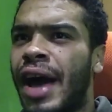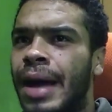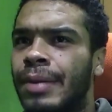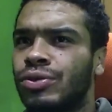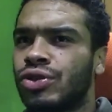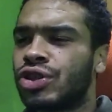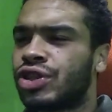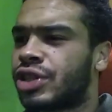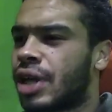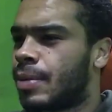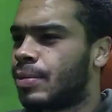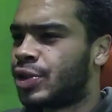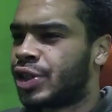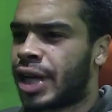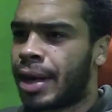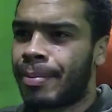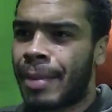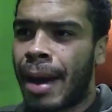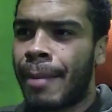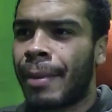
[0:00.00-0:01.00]
vibes or some
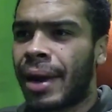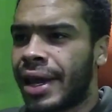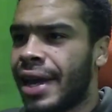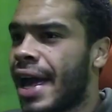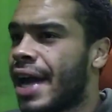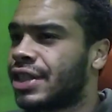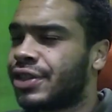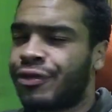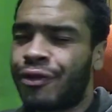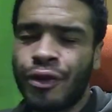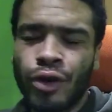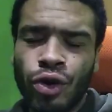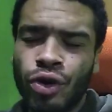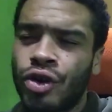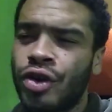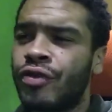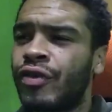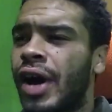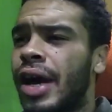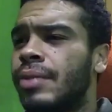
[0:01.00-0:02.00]
shit, man. But yes, feel
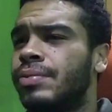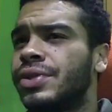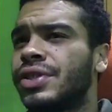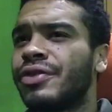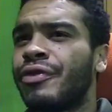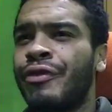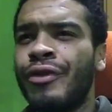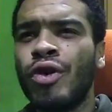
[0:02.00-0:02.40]
good vibes.